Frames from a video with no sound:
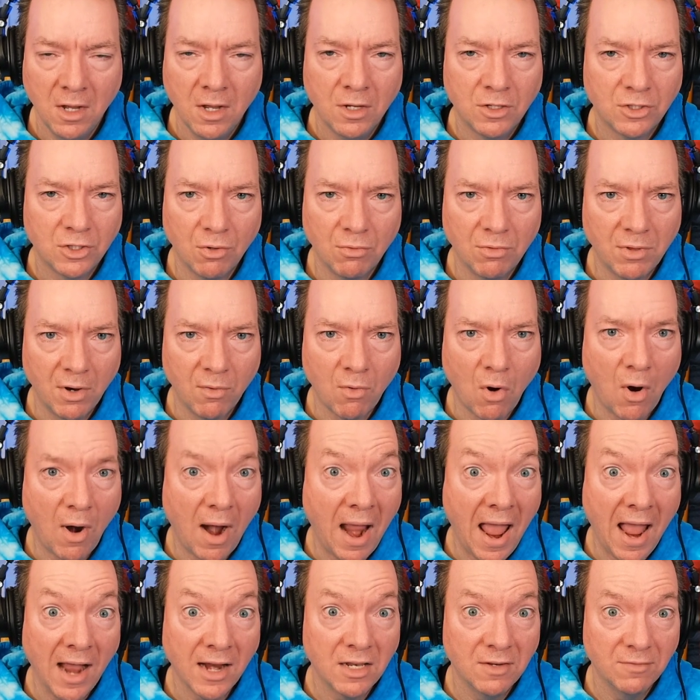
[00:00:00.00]
So there are
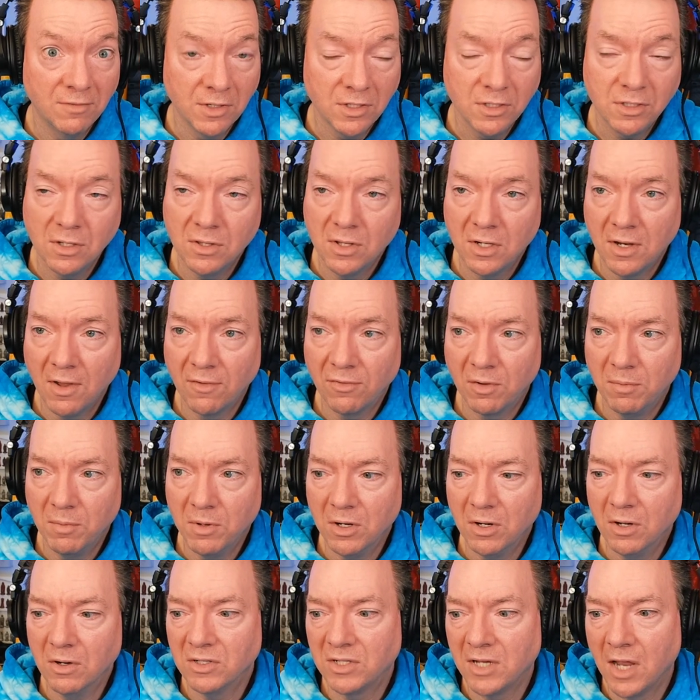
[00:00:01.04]
activists in the deaf
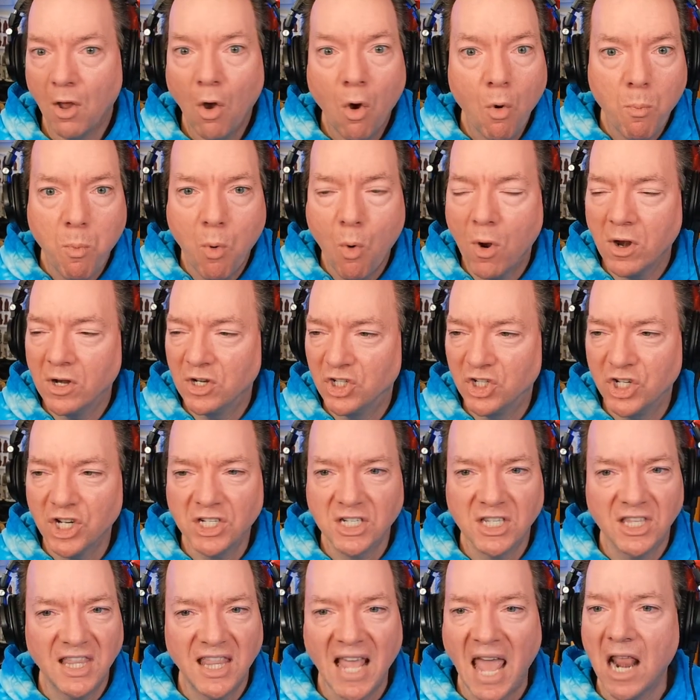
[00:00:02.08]
community who say, oh boy,
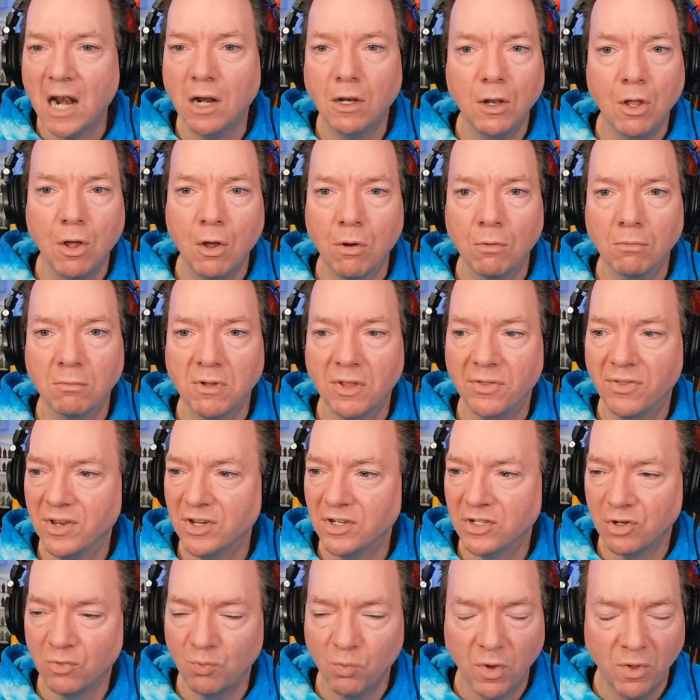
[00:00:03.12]
just that alone, that
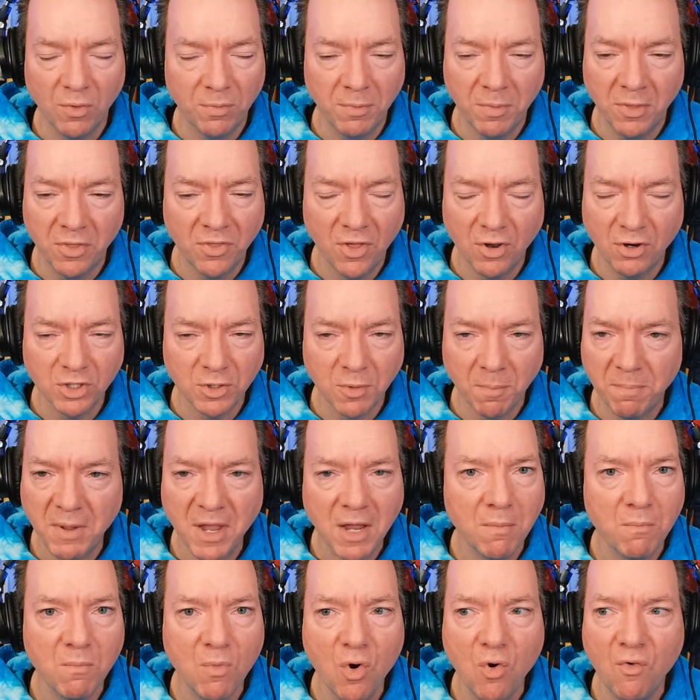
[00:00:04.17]
there's a
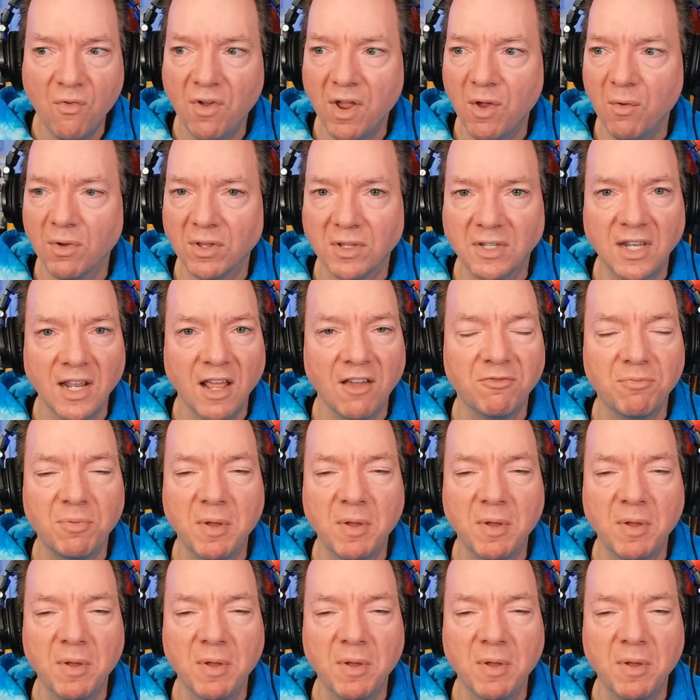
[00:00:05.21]
big movie with deaf